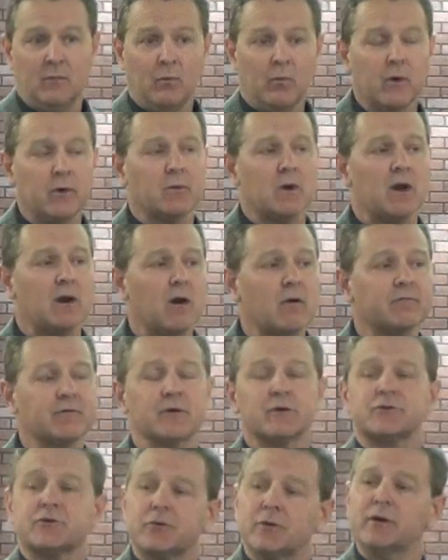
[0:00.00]
We run
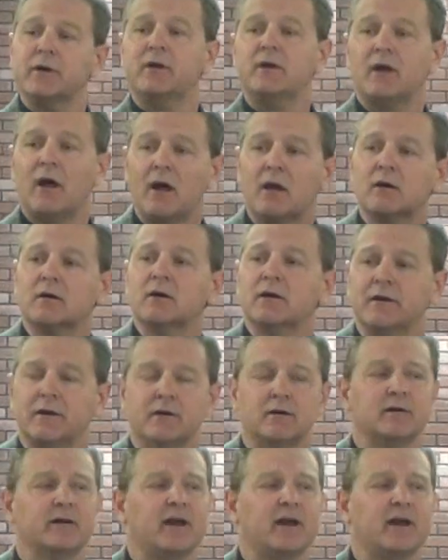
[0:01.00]
over $1 trillion a year